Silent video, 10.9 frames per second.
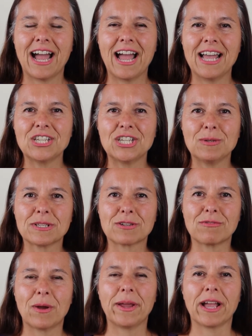as she was
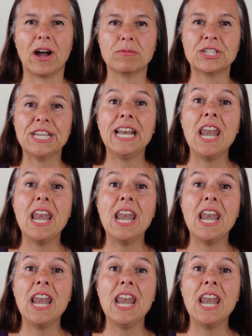growing up, she